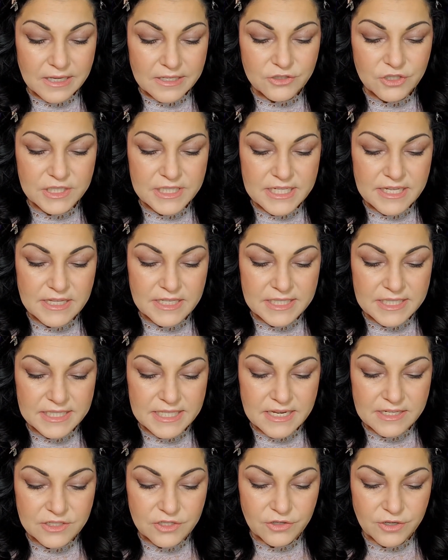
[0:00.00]
just in the
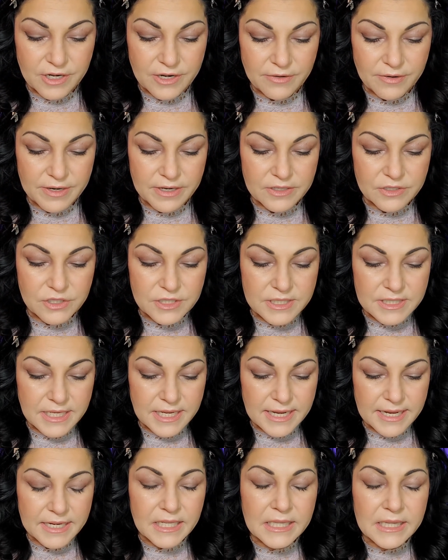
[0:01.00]
center area, just to
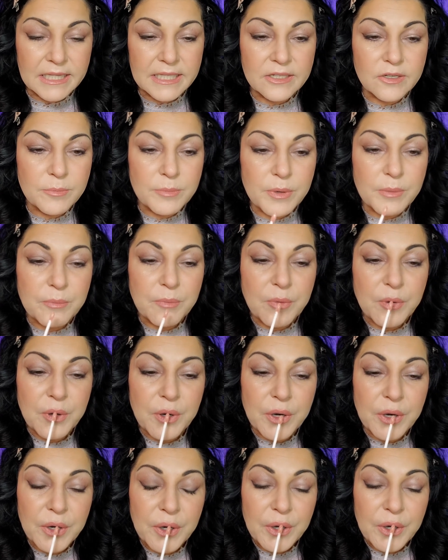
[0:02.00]
add a little bit
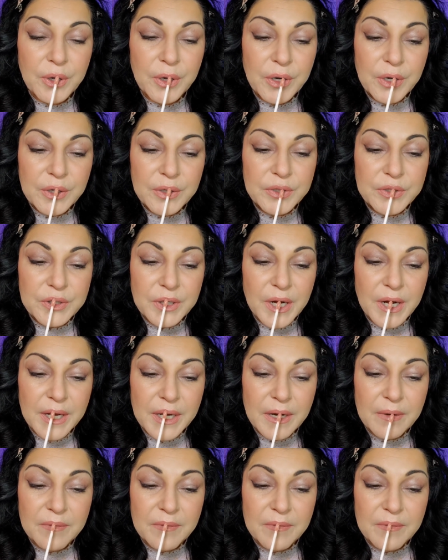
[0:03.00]
more shine.